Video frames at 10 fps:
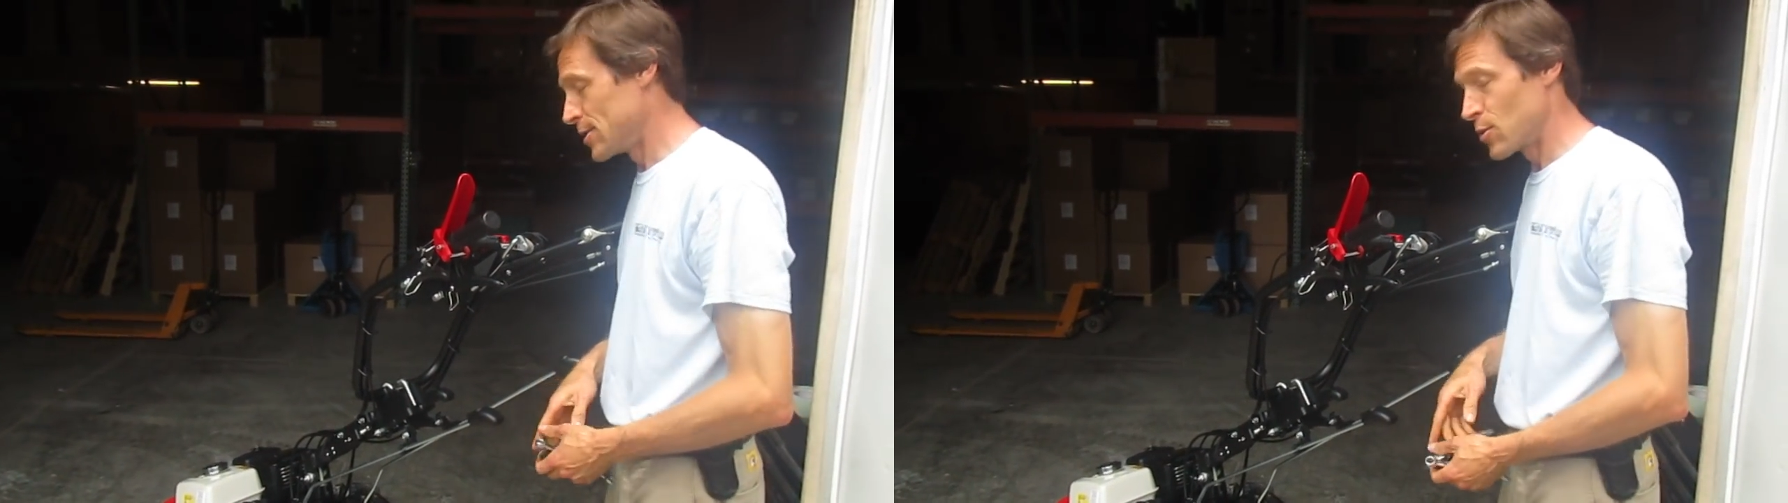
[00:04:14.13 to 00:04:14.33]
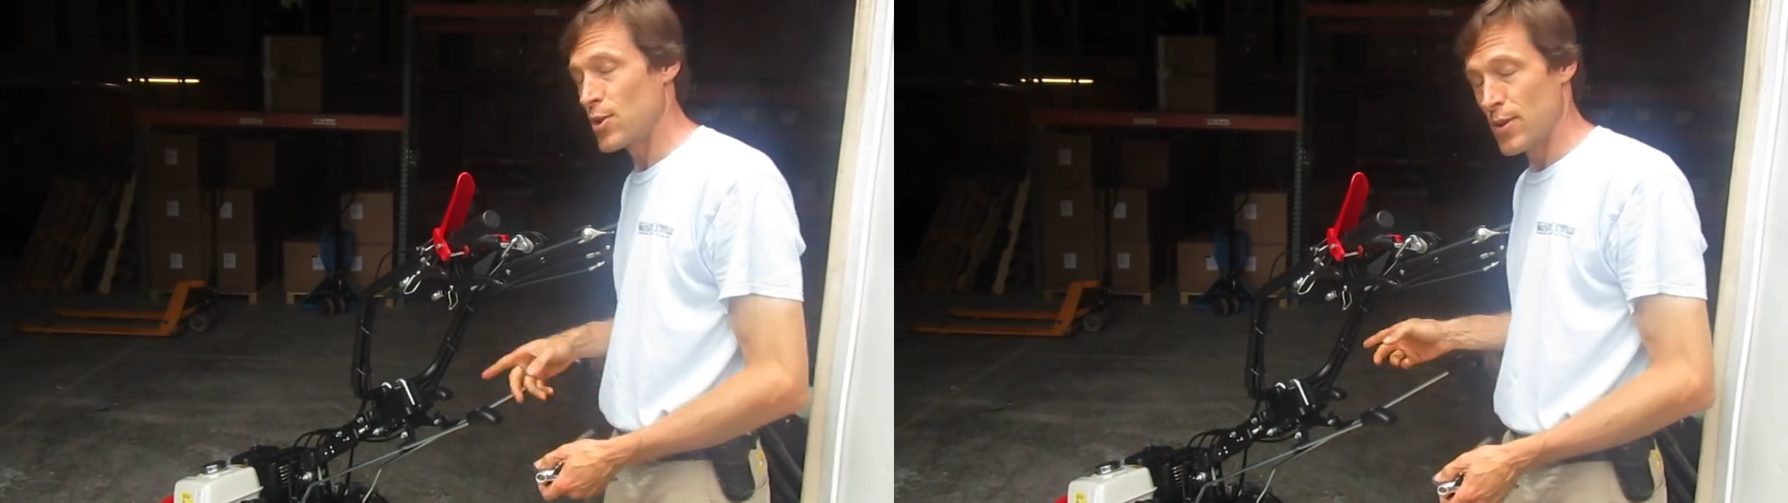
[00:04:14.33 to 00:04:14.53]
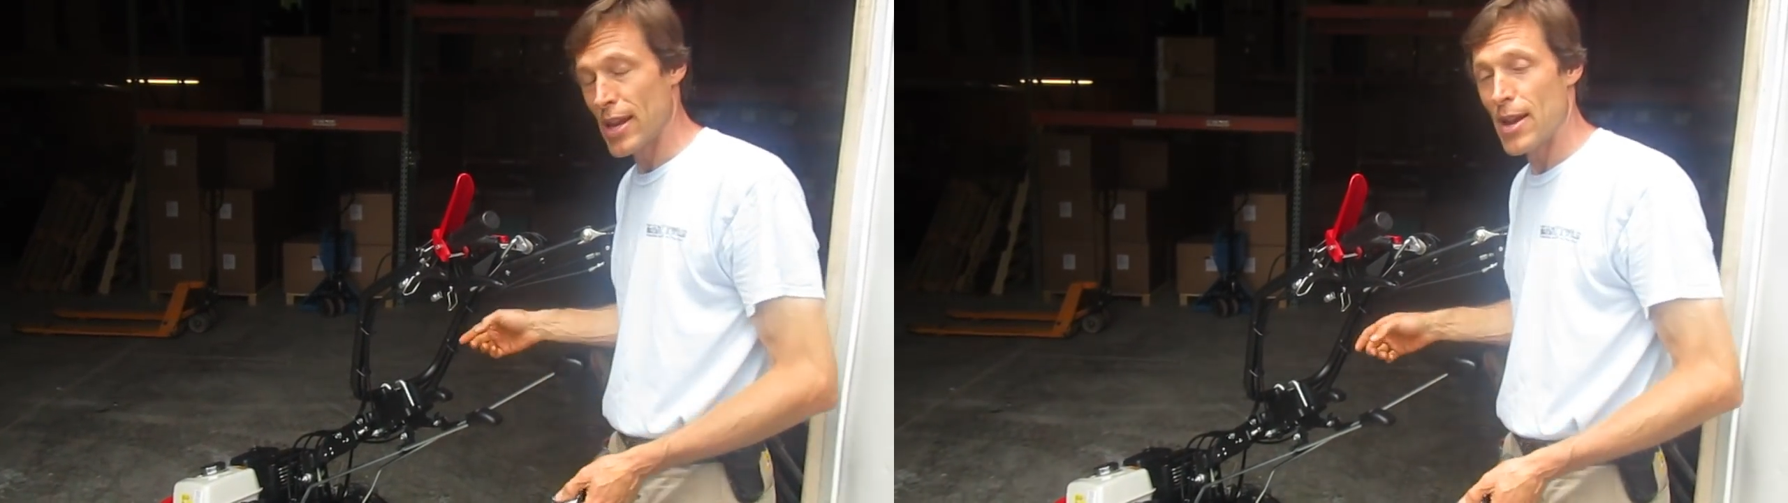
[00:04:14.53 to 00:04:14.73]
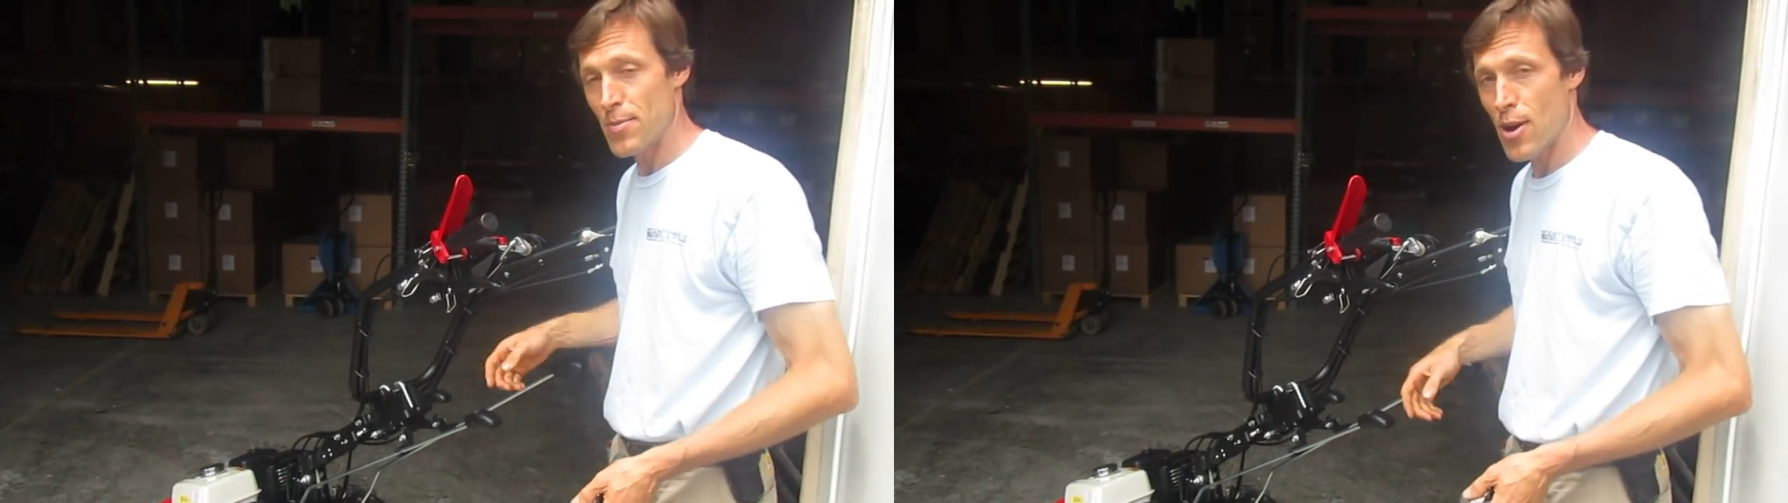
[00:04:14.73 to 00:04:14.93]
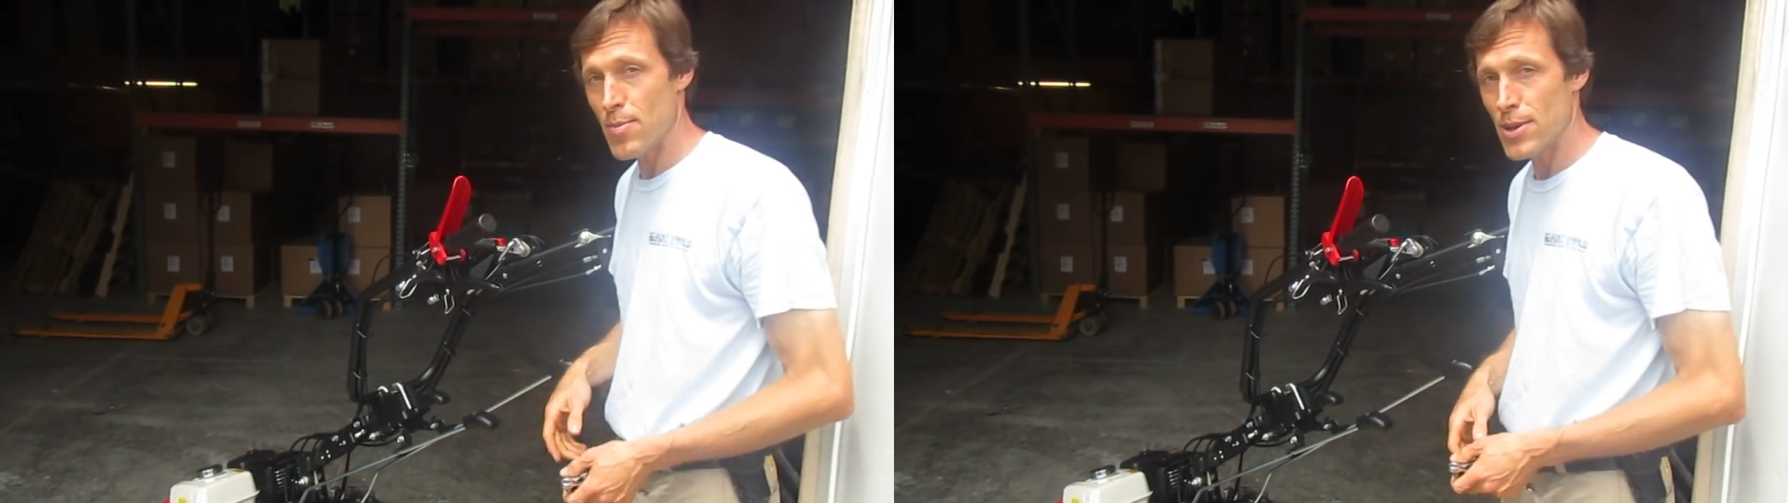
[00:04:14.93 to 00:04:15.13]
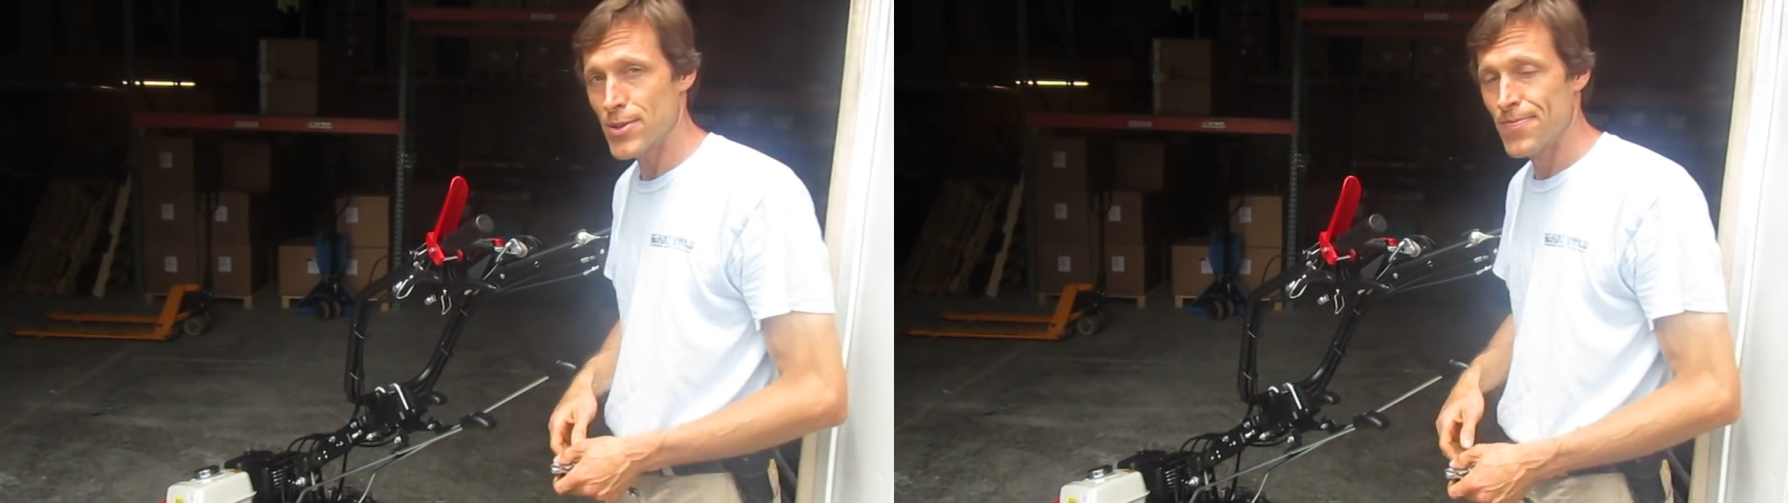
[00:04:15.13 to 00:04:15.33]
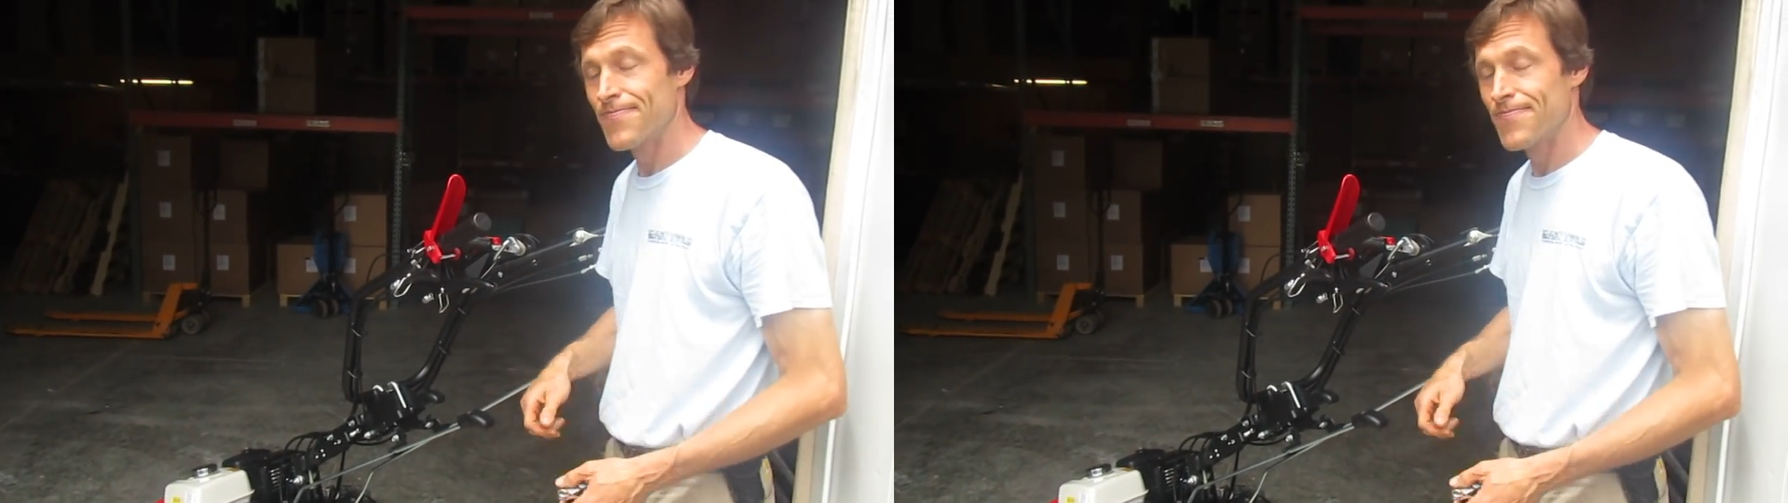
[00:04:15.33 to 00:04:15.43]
we're doing it on purpose.